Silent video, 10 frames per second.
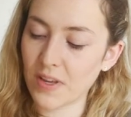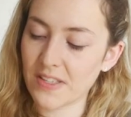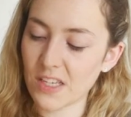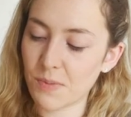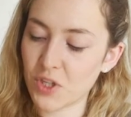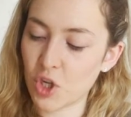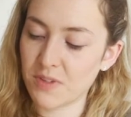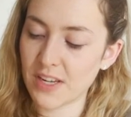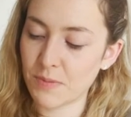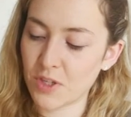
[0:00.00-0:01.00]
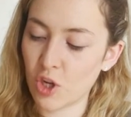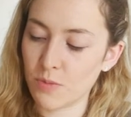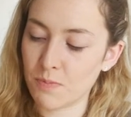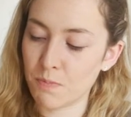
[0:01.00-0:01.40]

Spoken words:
centimetre cubed, centimetre cubed,